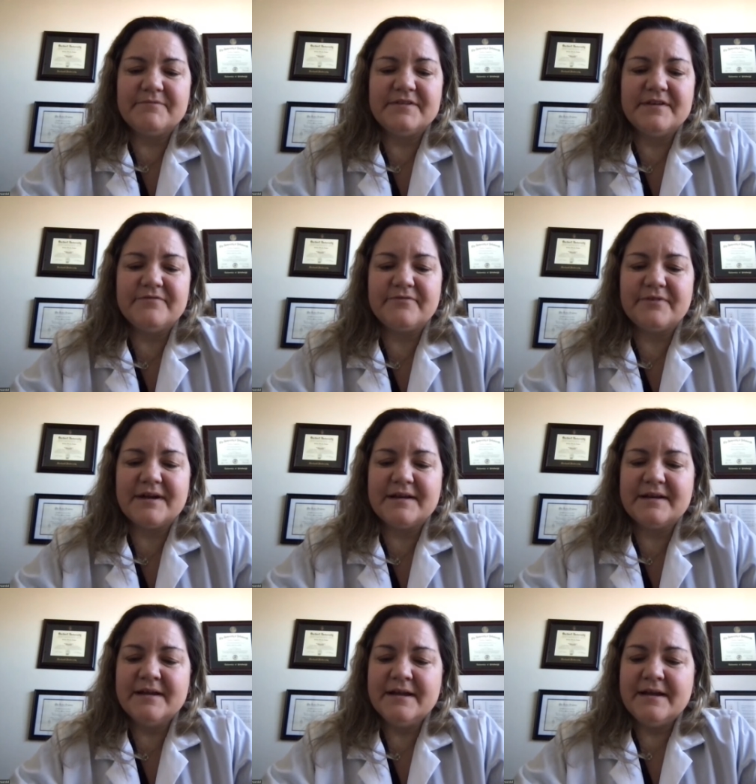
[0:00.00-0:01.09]
different
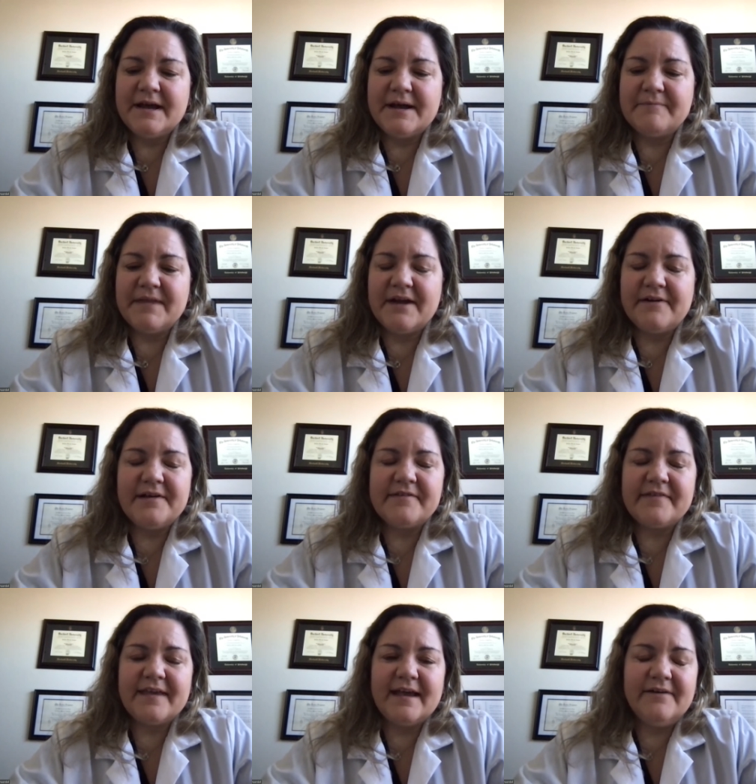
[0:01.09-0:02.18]
um, areas
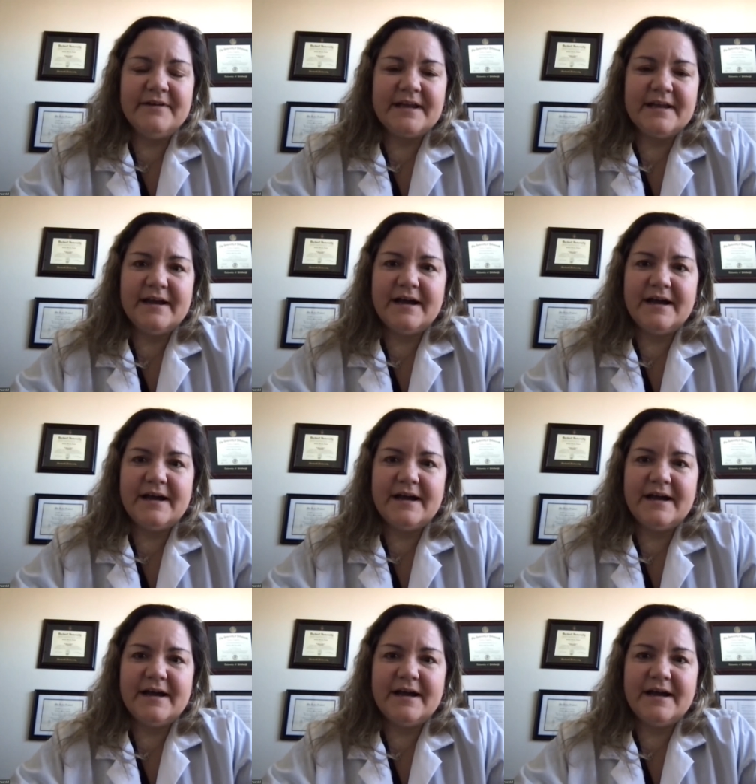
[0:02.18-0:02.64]
of the county.